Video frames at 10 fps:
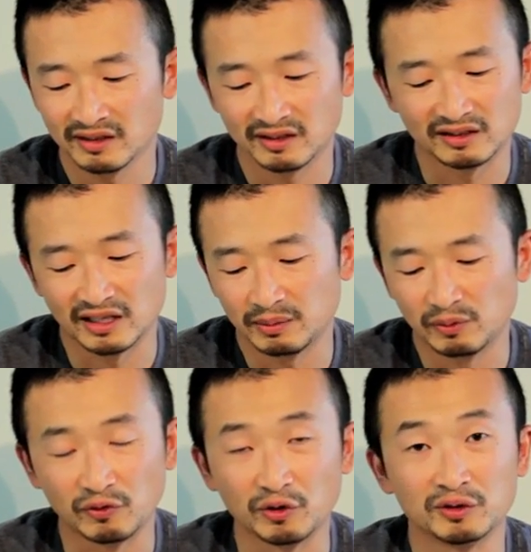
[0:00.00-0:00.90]
the day
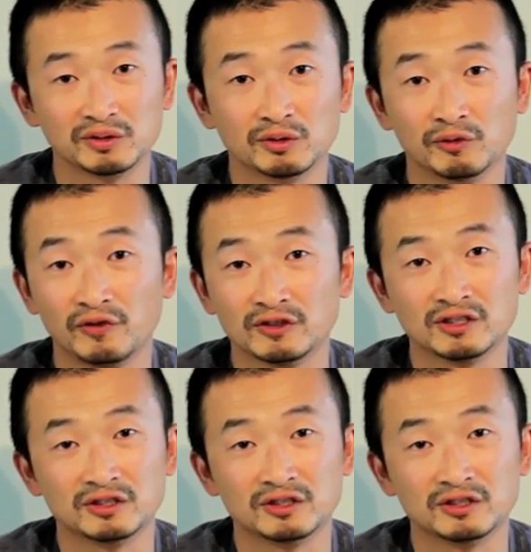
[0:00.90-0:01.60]
before your fishing